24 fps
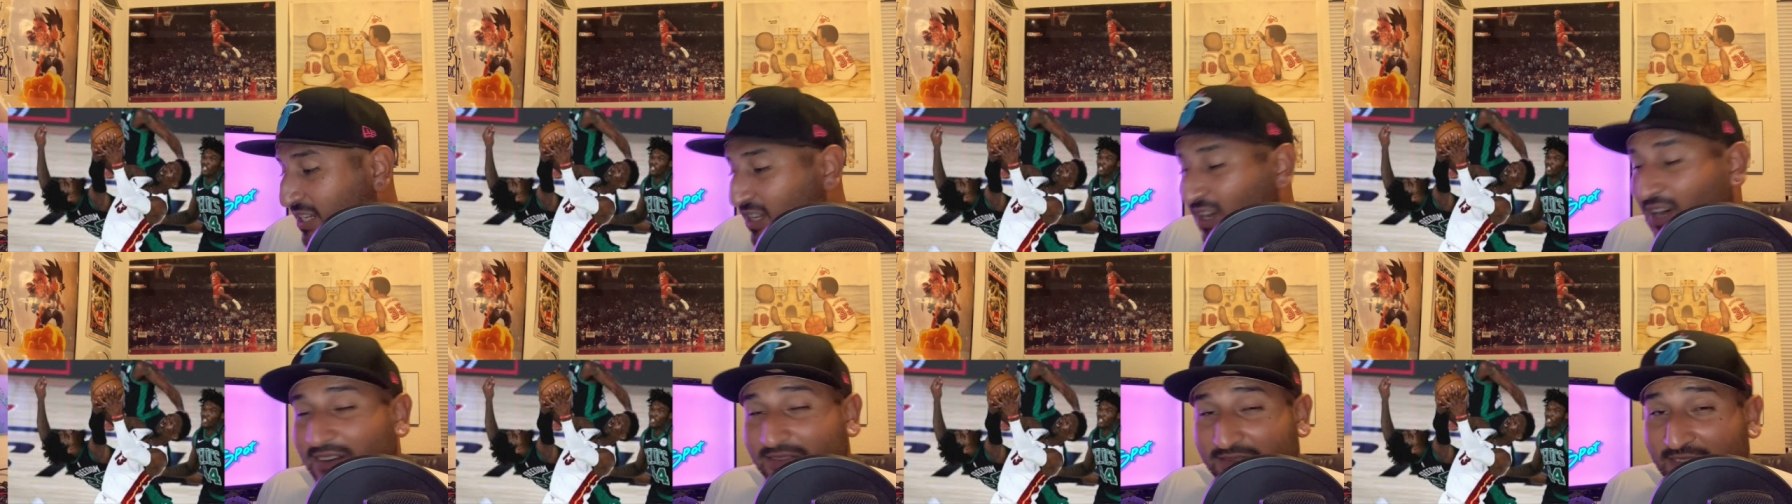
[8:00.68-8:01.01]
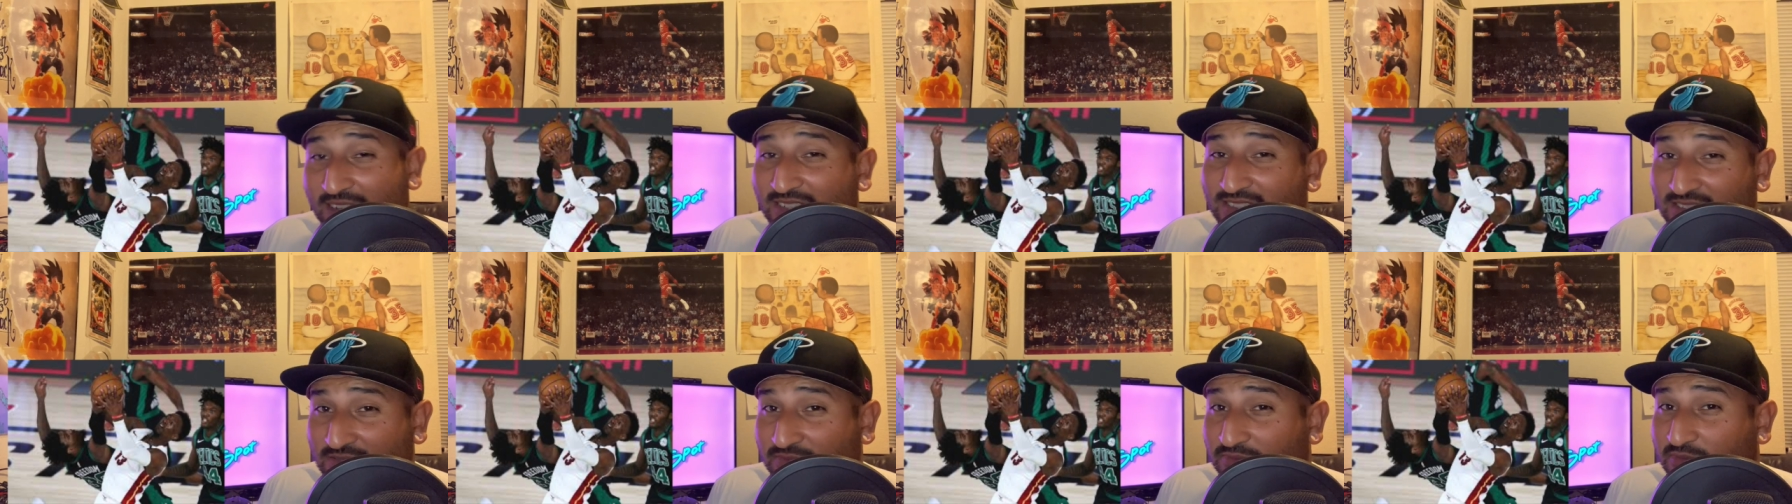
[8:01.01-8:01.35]

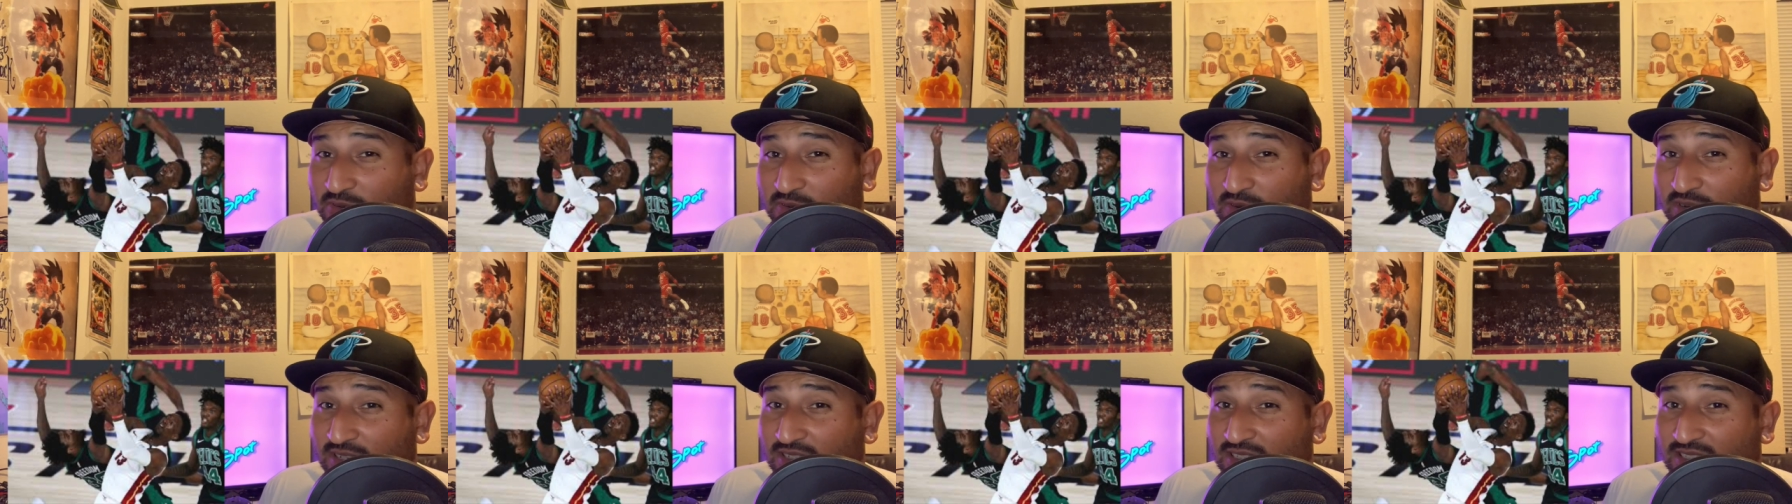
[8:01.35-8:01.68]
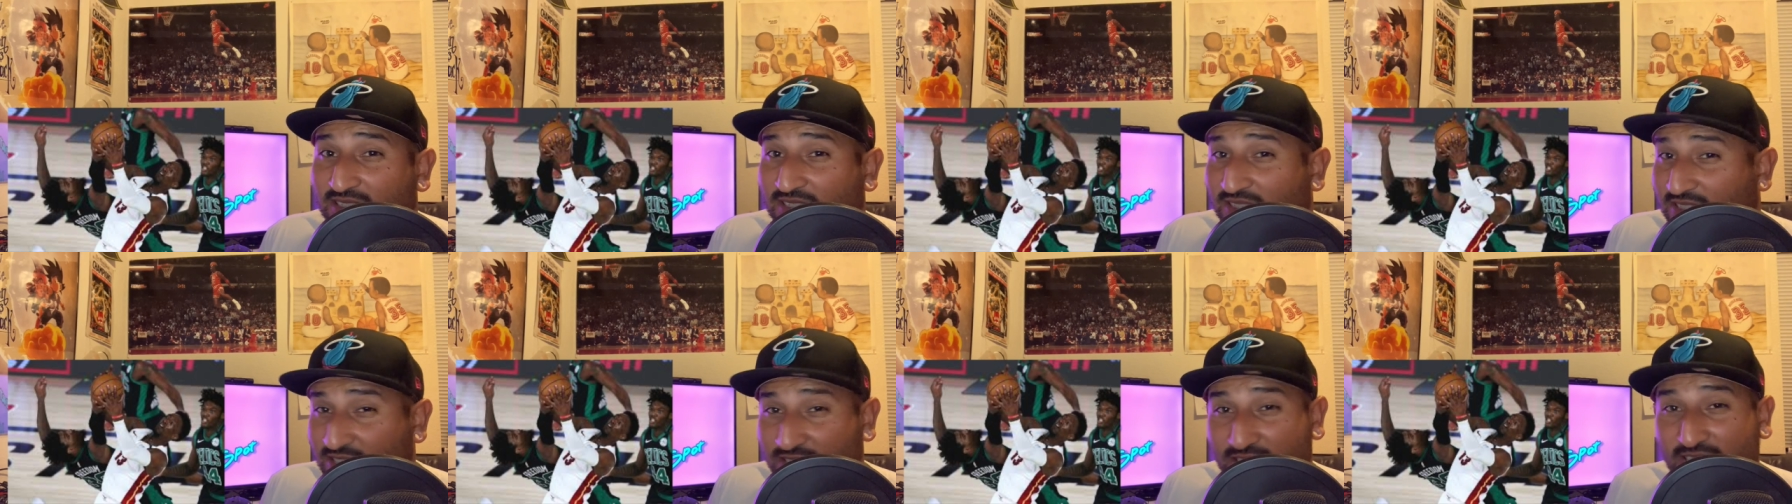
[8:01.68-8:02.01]
offensive boards,
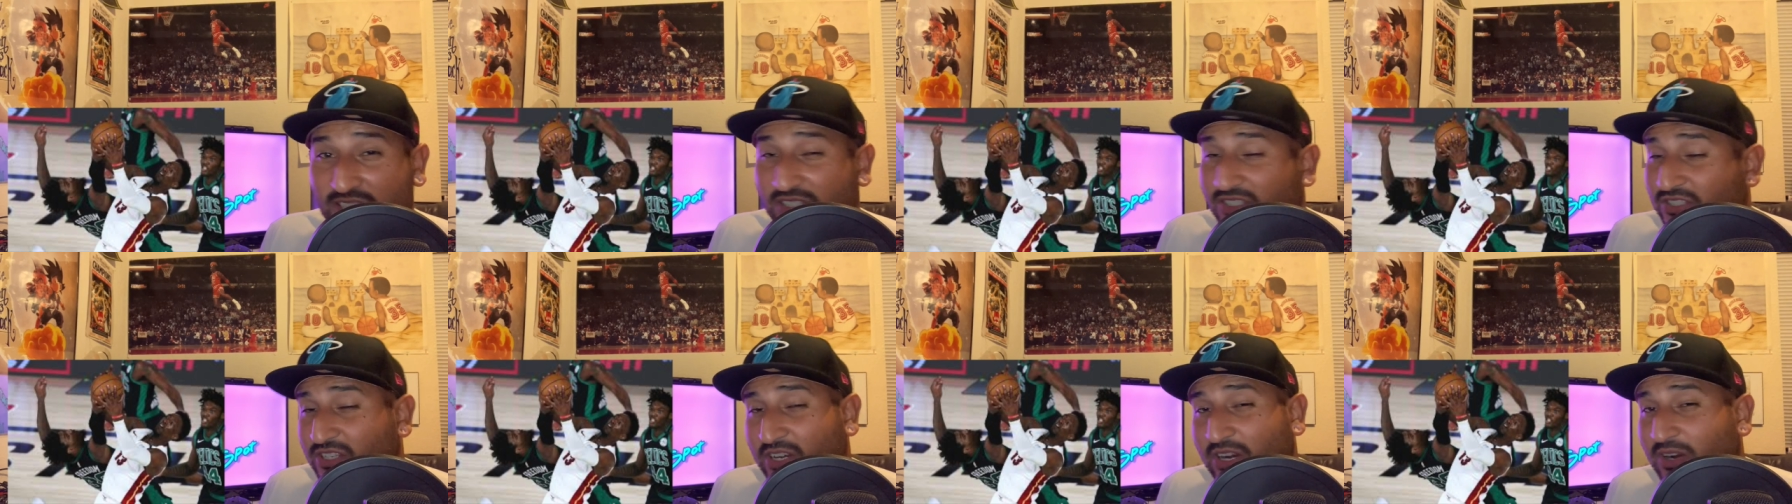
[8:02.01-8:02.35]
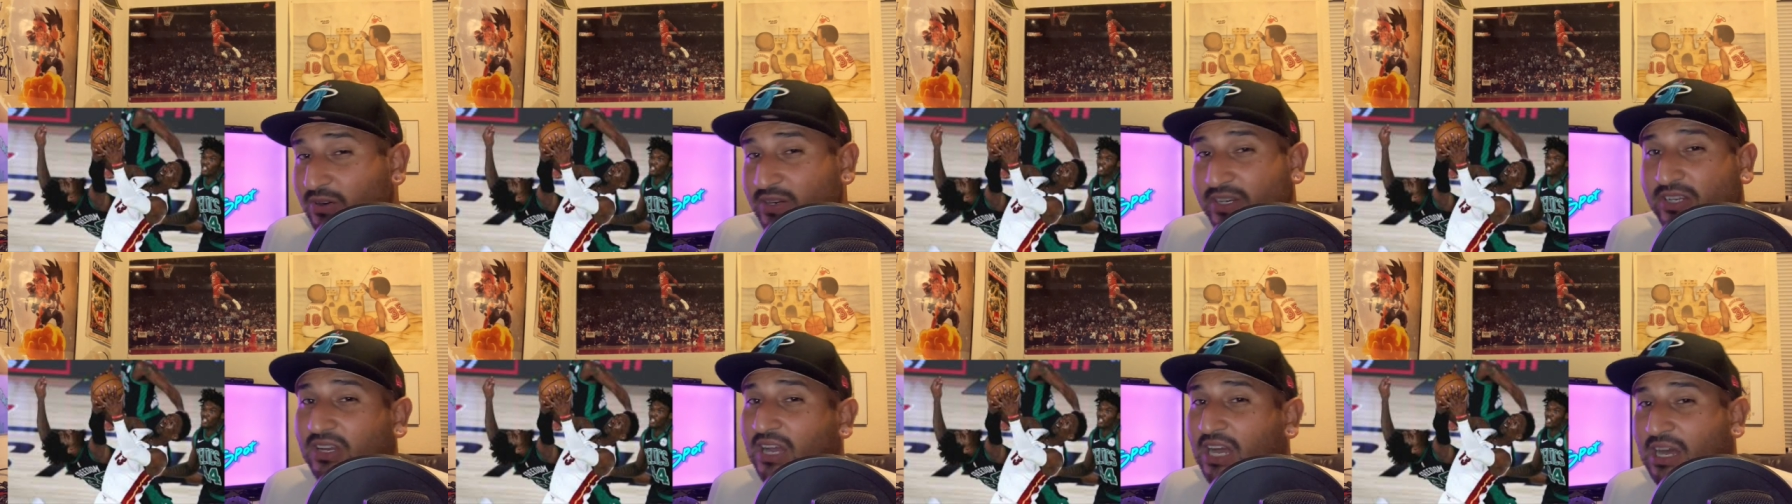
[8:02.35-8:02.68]
just showing
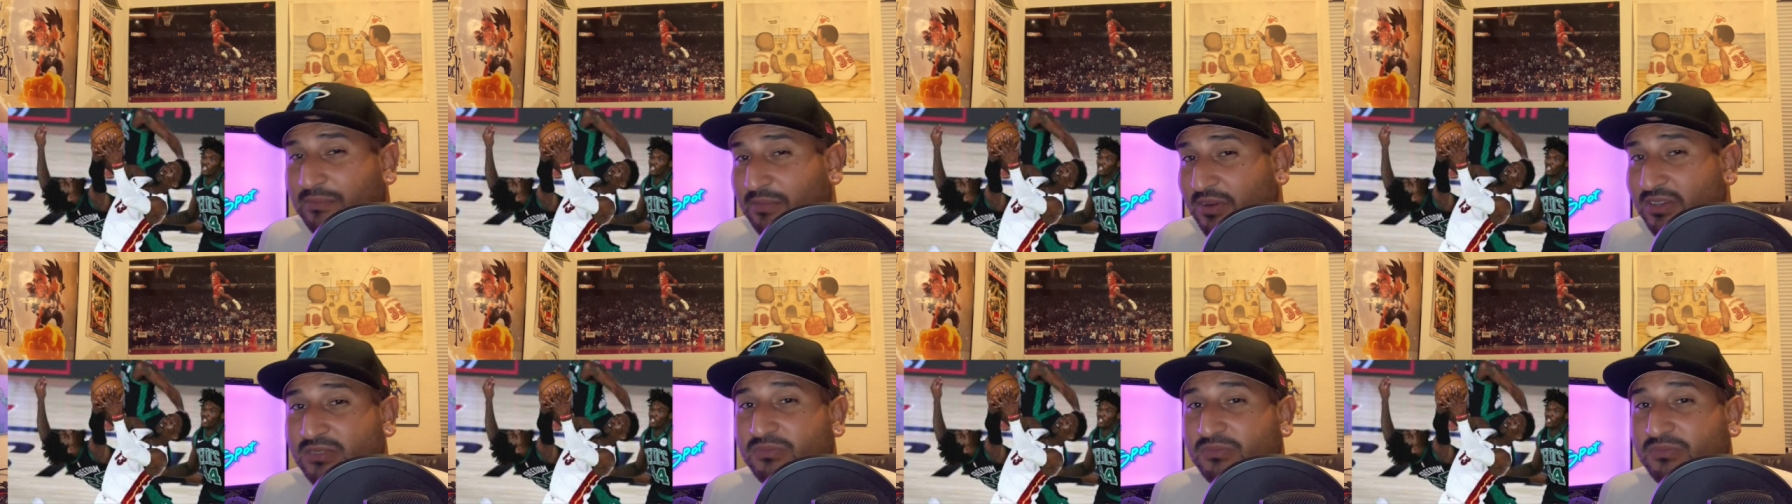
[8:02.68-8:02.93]
you how much